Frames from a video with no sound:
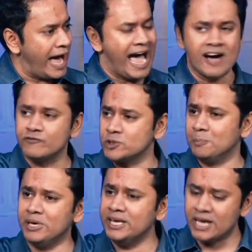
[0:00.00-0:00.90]
have to
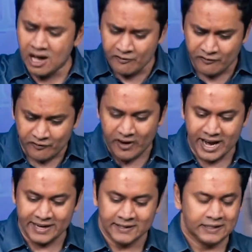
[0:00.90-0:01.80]
be
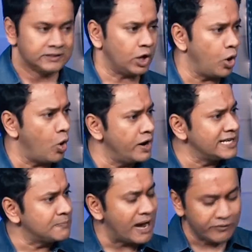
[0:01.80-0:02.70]
afraid. The Lord
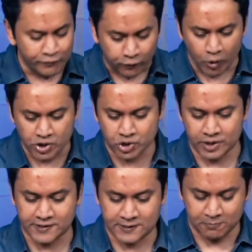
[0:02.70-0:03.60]
is my fortress,